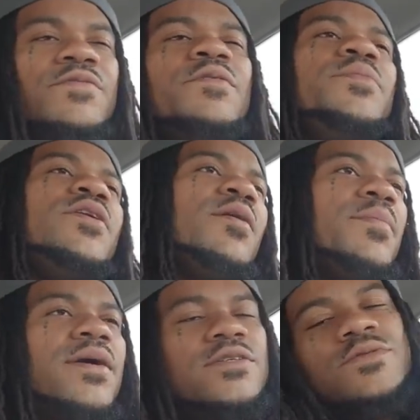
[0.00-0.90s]
You from BR,
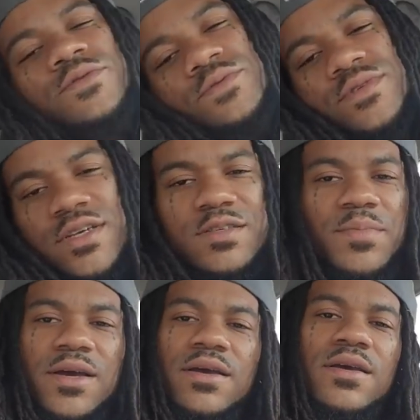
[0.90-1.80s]
man. 226,
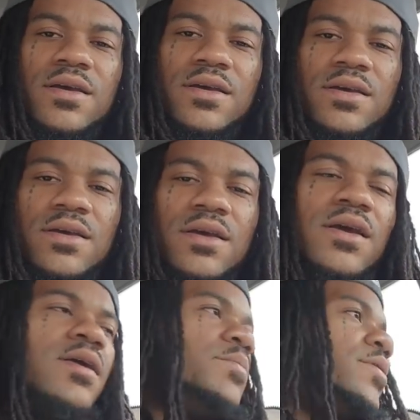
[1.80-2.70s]
man.
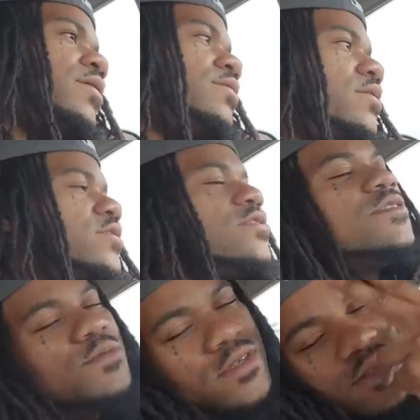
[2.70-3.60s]
Yeah, man. Get your
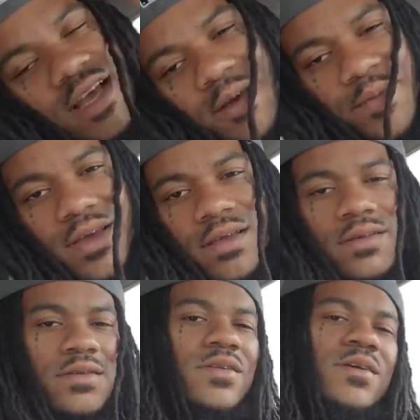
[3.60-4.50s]
soldier sign, man.
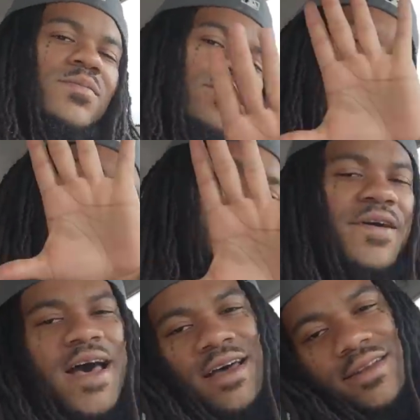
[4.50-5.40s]
Tell me you got
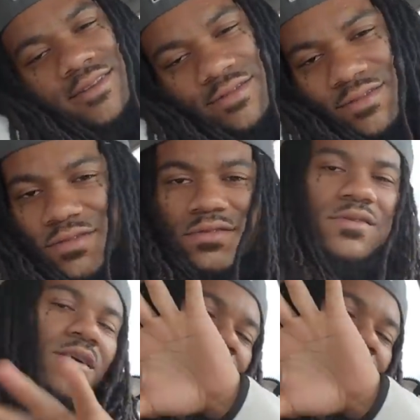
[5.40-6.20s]
five, man.